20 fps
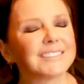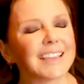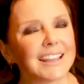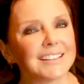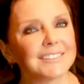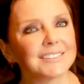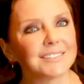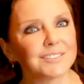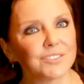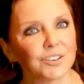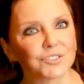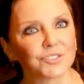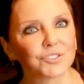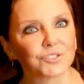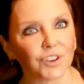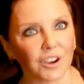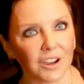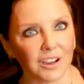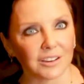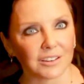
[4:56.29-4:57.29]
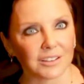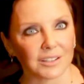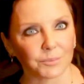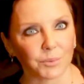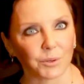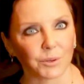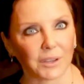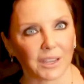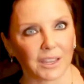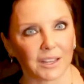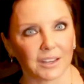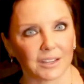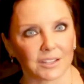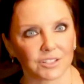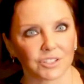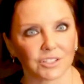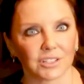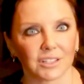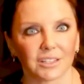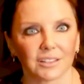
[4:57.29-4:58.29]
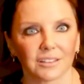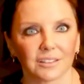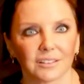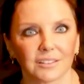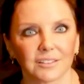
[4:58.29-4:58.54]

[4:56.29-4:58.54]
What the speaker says: dance is not strong in Phuket, actually.